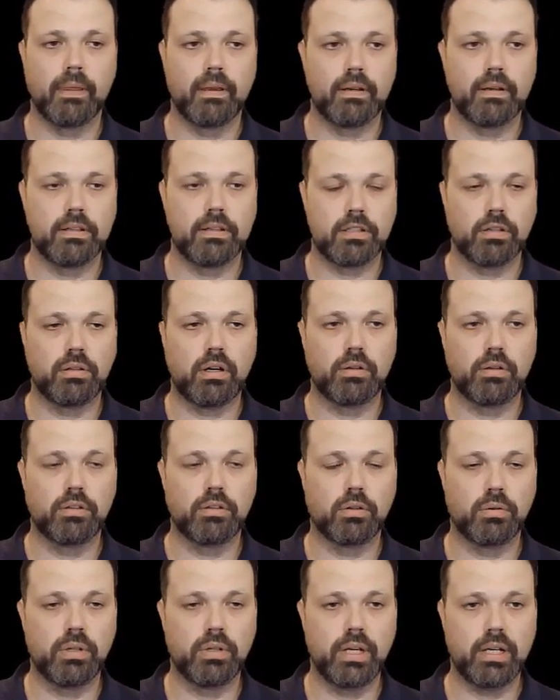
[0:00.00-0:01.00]
So now it
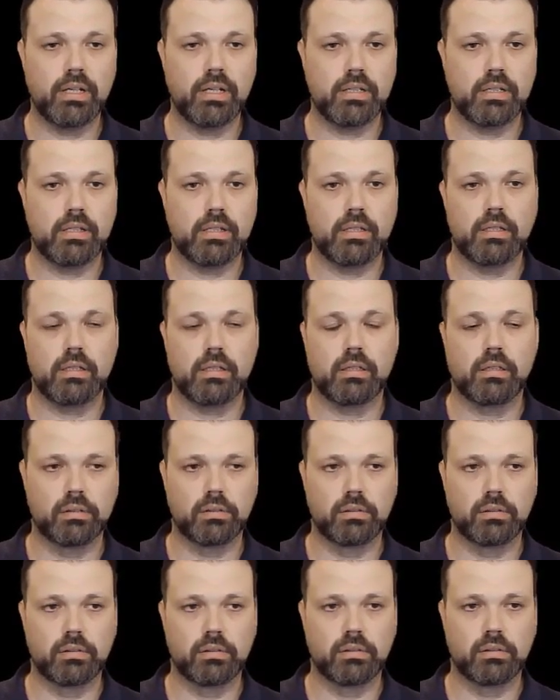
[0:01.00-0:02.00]
connects.
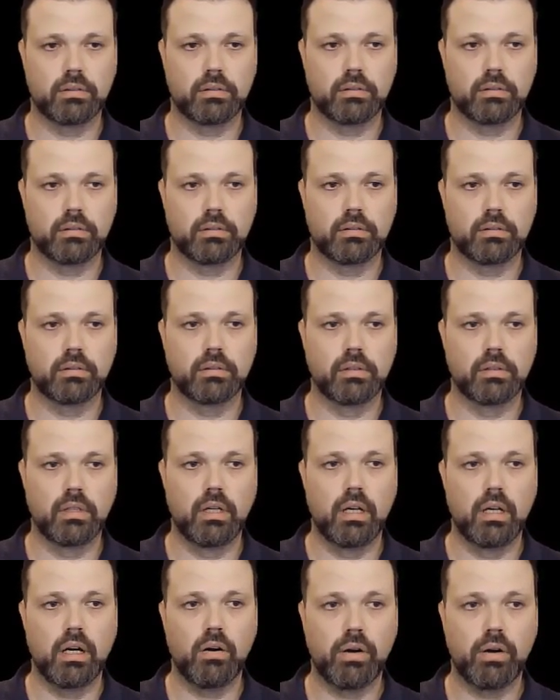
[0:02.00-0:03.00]

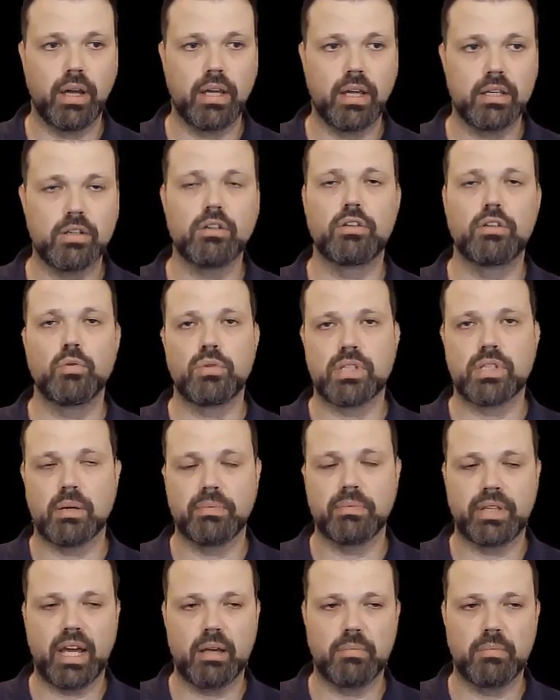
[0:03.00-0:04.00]
Okay, so it took some
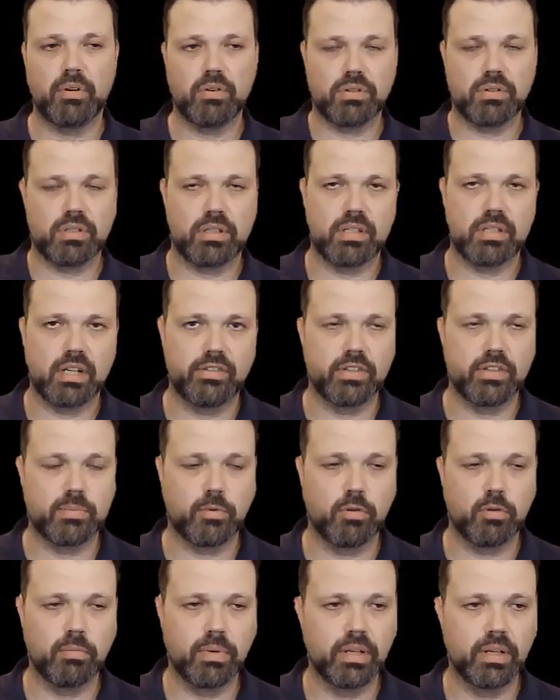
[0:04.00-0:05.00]
time because the server is
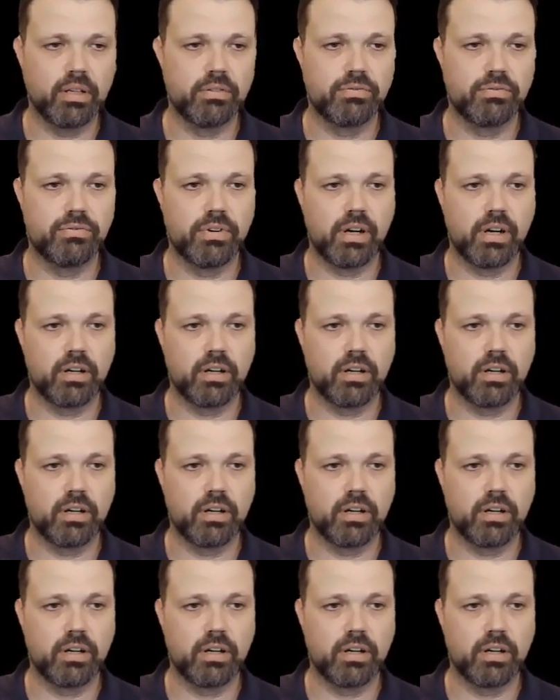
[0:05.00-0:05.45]
probably far